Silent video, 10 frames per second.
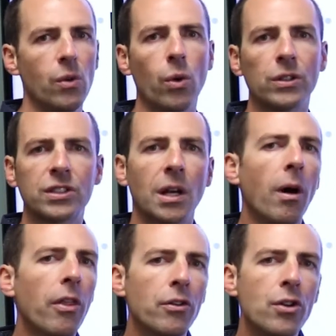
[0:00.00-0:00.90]
or some
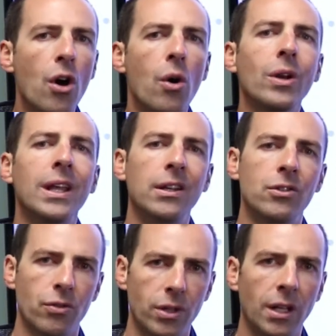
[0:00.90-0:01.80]
other known
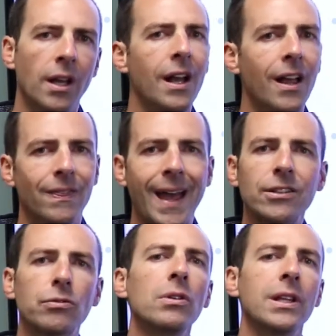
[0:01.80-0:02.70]
injury,
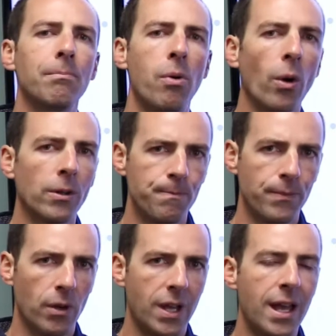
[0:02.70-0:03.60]
that's really important,
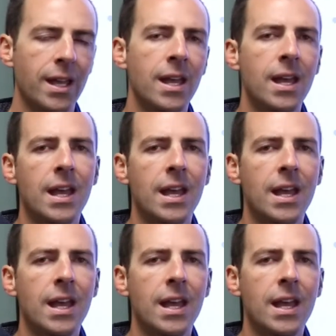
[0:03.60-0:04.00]
okay?